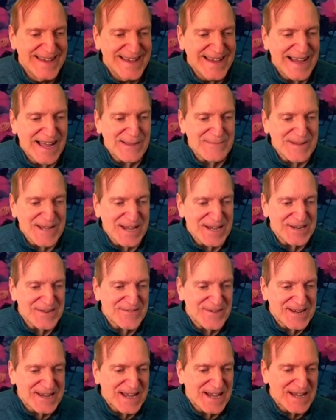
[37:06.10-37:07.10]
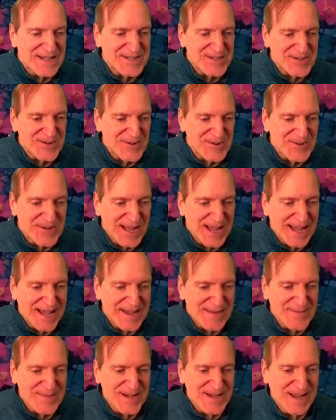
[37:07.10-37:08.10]
I'm kind of a console
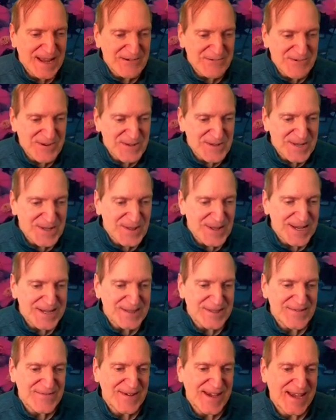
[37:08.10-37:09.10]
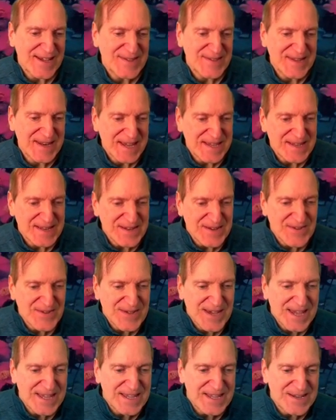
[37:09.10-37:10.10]
guy, but I really like the fact that I can do
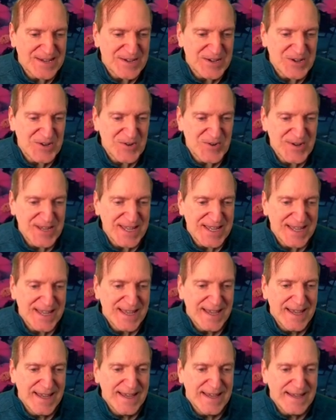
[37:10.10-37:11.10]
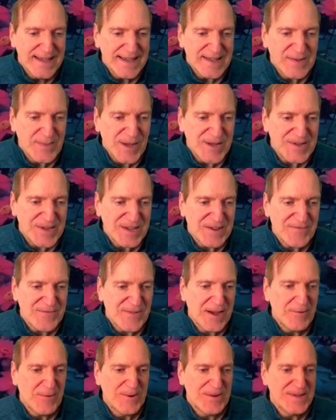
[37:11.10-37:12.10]
that in a GUI, especially if
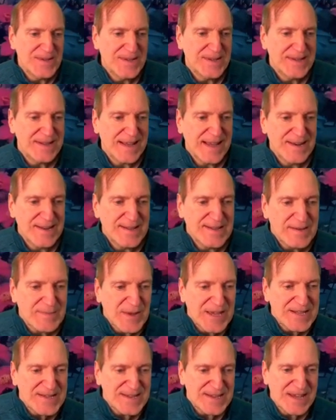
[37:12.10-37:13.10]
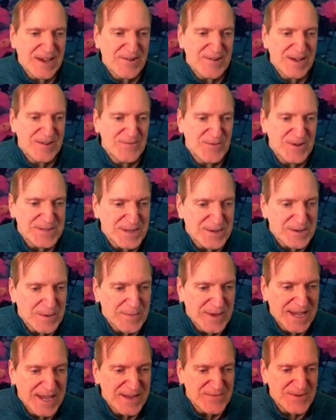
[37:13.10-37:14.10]
I was kind of spacing out on what the
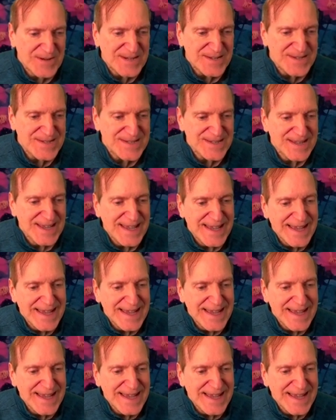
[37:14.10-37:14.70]
command was.